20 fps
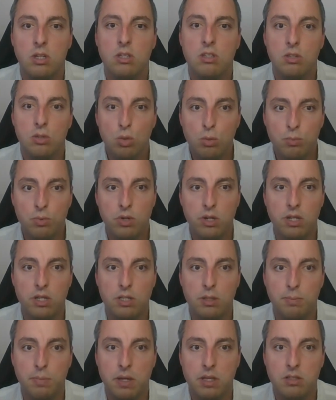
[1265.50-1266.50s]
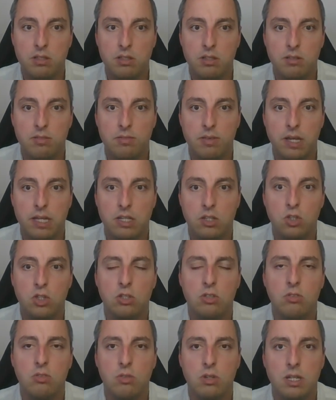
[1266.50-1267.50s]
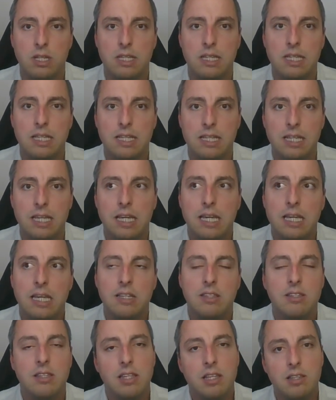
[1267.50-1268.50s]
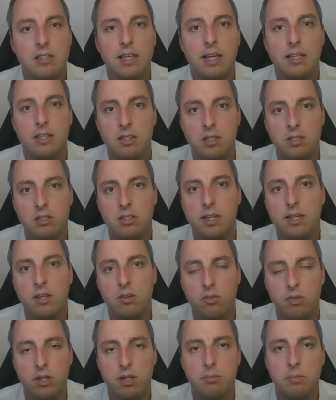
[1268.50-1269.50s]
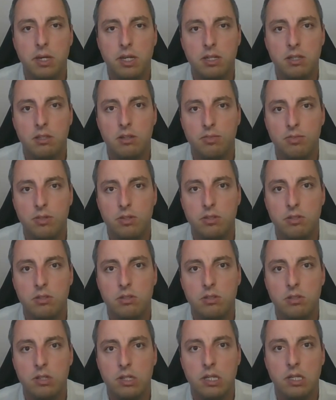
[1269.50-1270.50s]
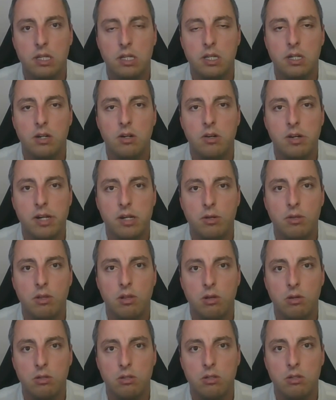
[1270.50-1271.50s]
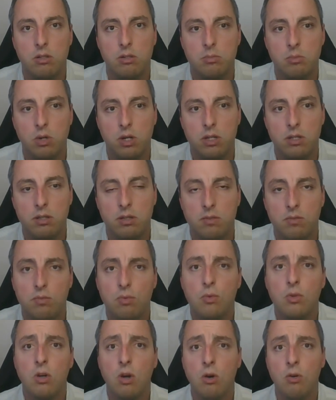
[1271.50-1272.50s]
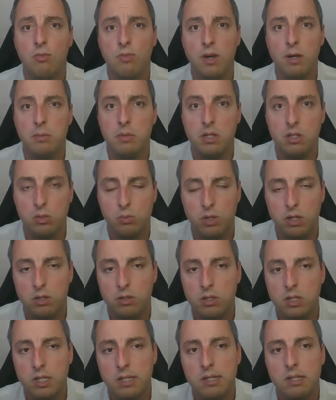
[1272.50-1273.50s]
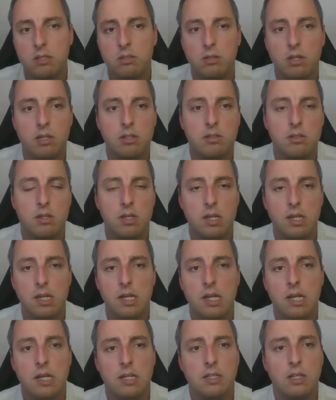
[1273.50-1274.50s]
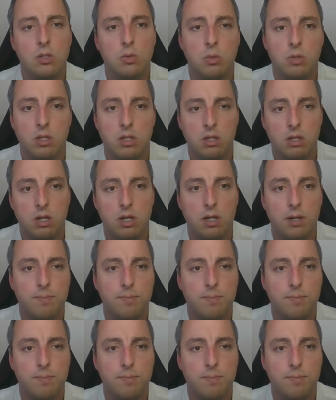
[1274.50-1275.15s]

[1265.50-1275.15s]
It's super inexpensive, and it's things like this that can really make a difference in our health long term, right? For the whole family as well. So that's what